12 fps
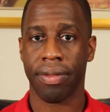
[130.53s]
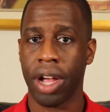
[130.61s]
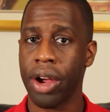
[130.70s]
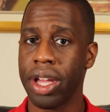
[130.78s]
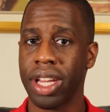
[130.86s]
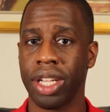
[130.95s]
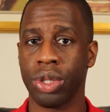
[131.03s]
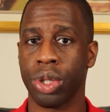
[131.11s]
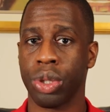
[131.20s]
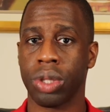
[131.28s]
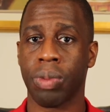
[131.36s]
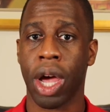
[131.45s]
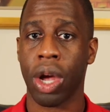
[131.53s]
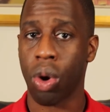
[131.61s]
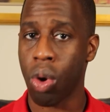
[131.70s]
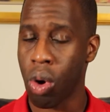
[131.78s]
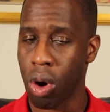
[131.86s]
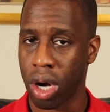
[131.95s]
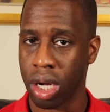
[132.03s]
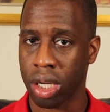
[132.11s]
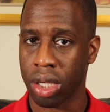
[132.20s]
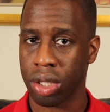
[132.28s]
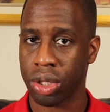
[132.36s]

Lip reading: A variant introduced by or